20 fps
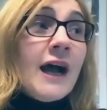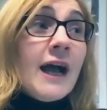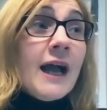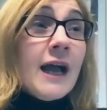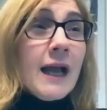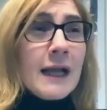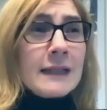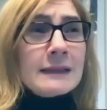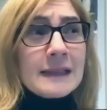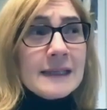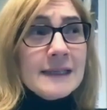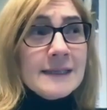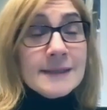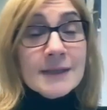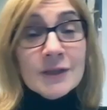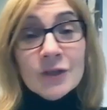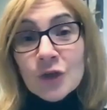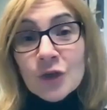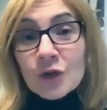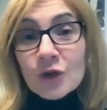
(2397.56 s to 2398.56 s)
at least
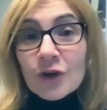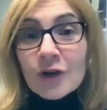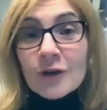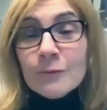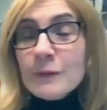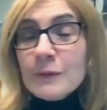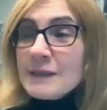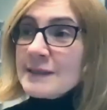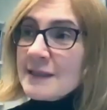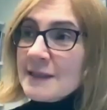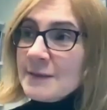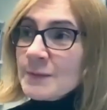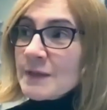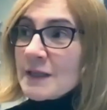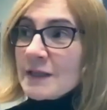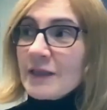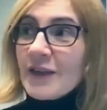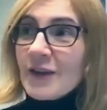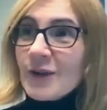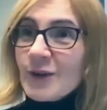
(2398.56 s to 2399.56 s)
in Europe, it seems
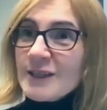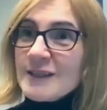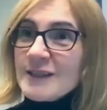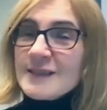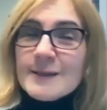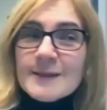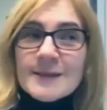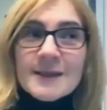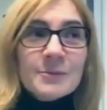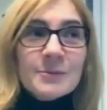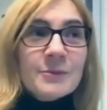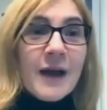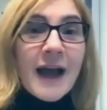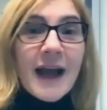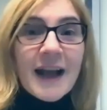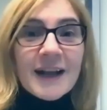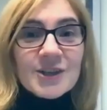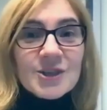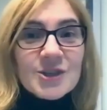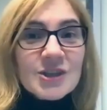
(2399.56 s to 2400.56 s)
that there is some
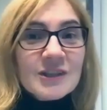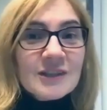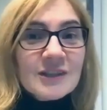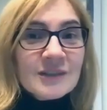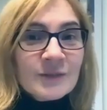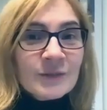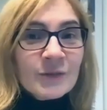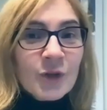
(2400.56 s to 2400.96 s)
action